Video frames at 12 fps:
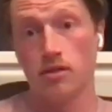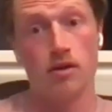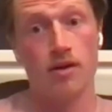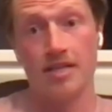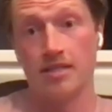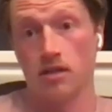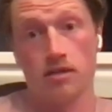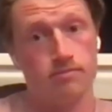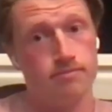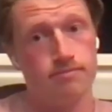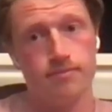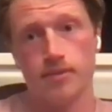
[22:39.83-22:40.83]
no, I, I,
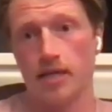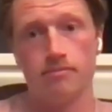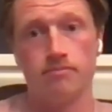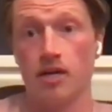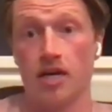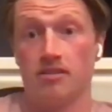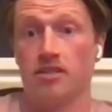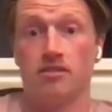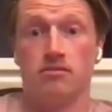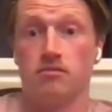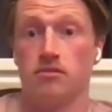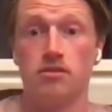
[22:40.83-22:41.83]
I,
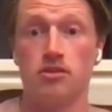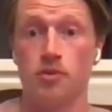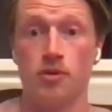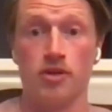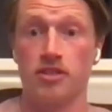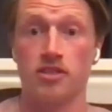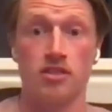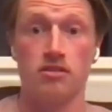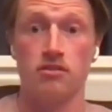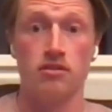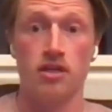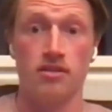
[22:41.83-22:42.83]
didn't. To be honest, I,
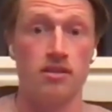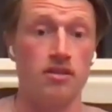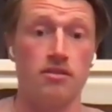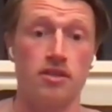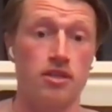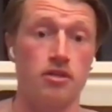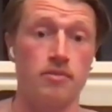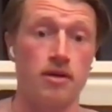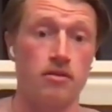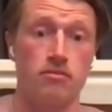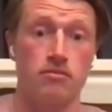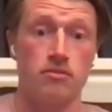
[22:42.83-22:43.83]
I didn't think
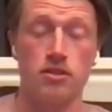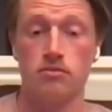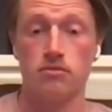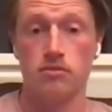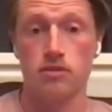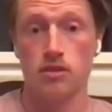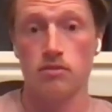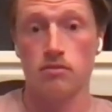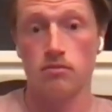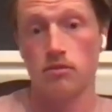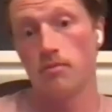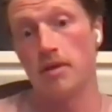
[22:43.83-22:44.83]
about you know the
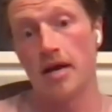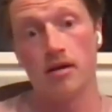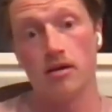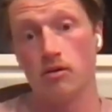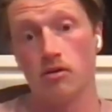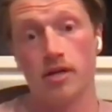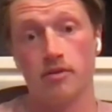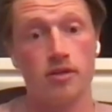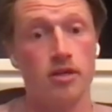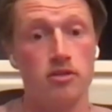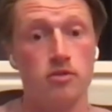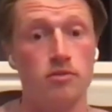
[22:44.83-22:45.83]
the Met or
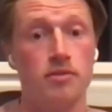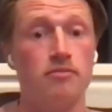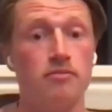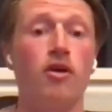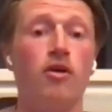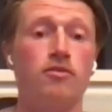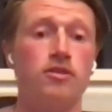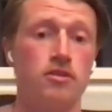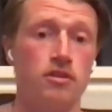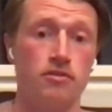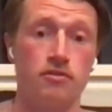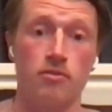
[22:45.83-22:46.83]
anyone else would be involved.
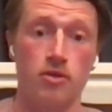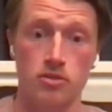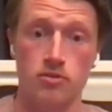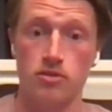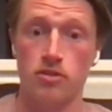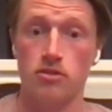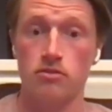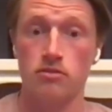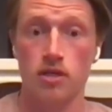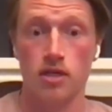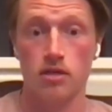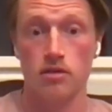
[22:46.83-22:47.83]
Yeah. If I'm yeah. honest with you,
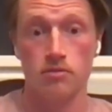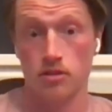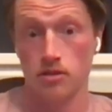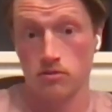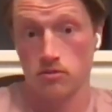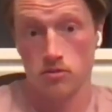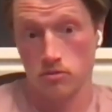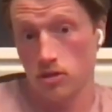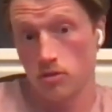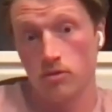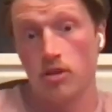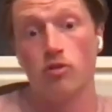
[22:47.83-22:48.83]
um, you know, I thought
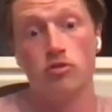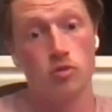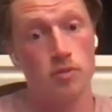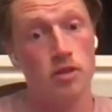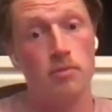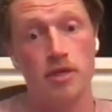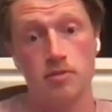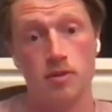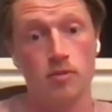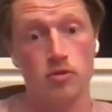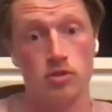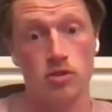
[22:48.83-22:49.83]
that those would be the best
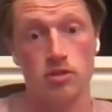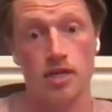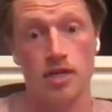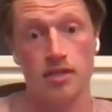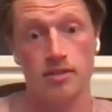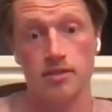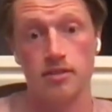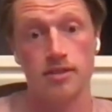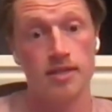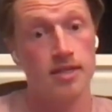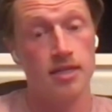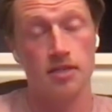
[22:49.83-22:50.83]
people to contact, and
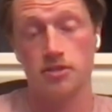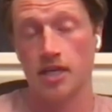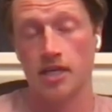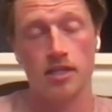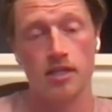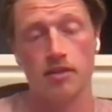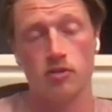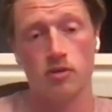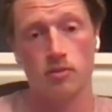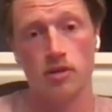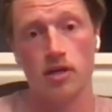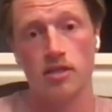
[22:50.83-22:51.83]
yeah, yeah sadly they never
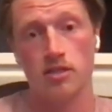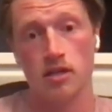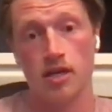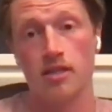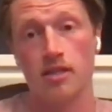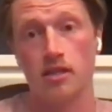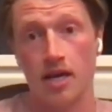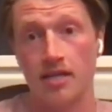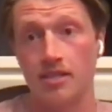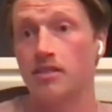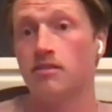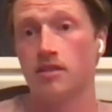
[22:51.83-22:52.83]
replied. I did
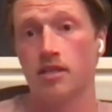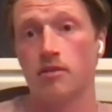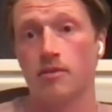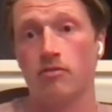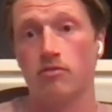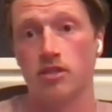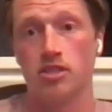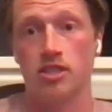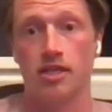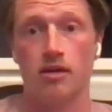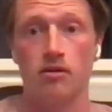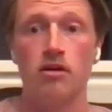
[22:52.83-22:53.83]
I did think about
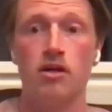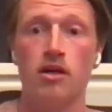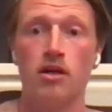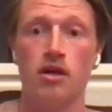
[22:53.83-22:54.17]
reaching out